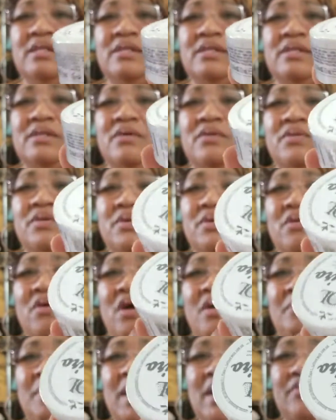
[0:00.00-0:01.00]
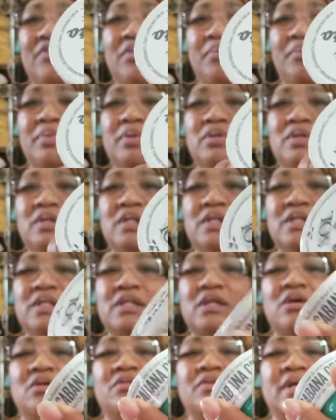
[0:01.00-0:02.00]
So, you know, I'm going to have to pull
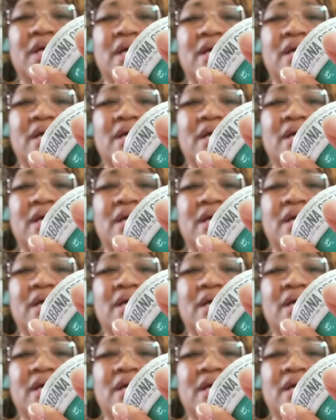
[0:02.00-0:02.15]
this on